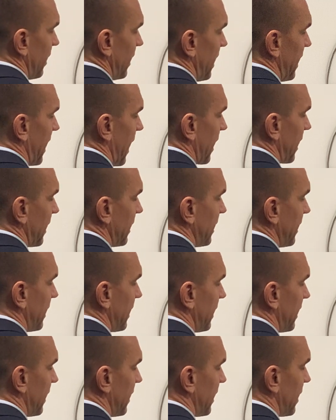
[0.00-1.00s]
eke out a
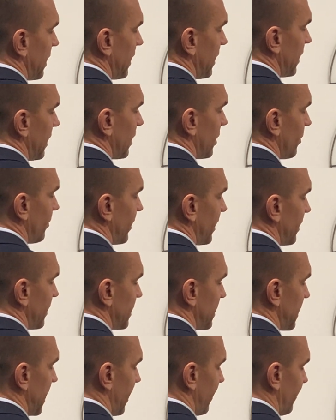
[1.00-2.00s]
little bit of
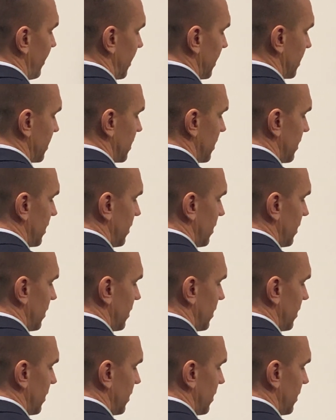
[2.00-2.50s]
savings,